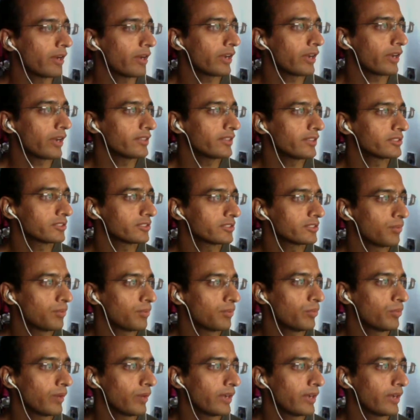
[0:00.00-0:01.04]
add some
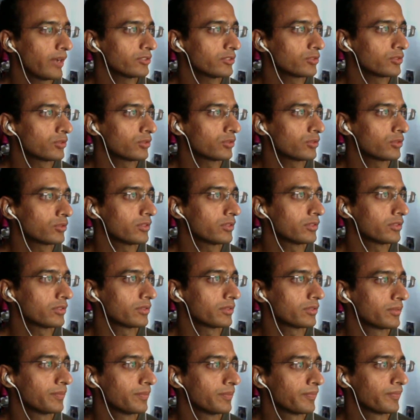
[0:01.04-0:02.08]
points on
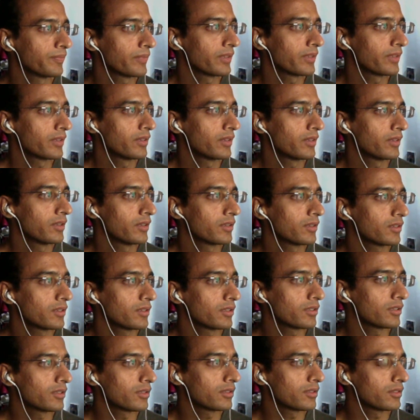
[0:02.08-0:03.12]

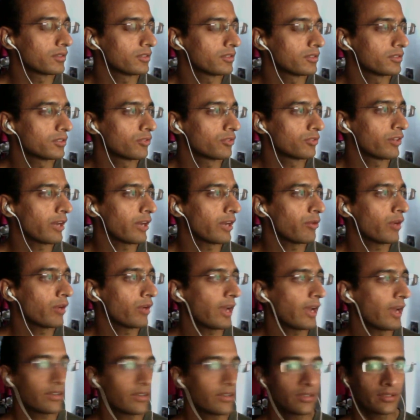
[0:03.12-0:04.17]
what I would
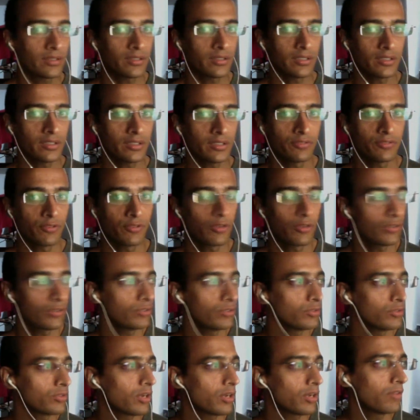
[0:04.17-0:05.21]
like for you
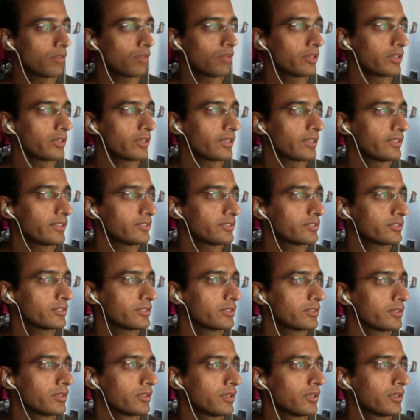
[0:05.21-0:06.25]
to cover is
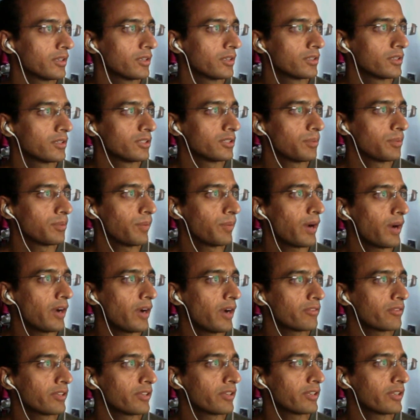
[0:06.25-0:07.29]
the part
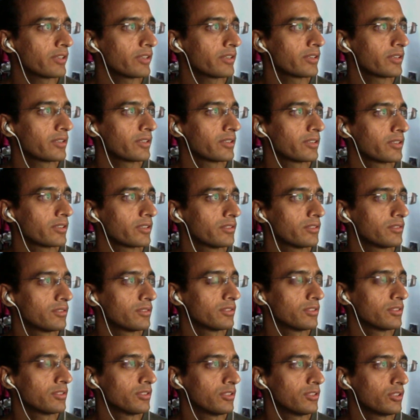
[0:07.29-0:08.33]
where
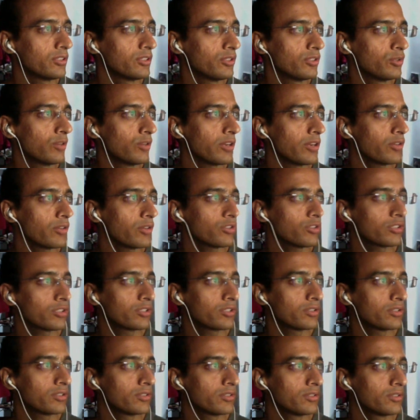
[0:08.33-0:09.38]
you are not
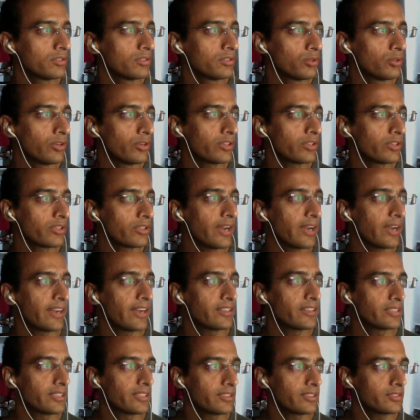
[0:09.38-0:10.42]
doing the
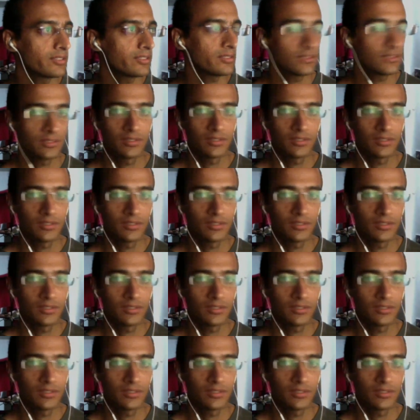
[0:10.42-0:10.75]
right things,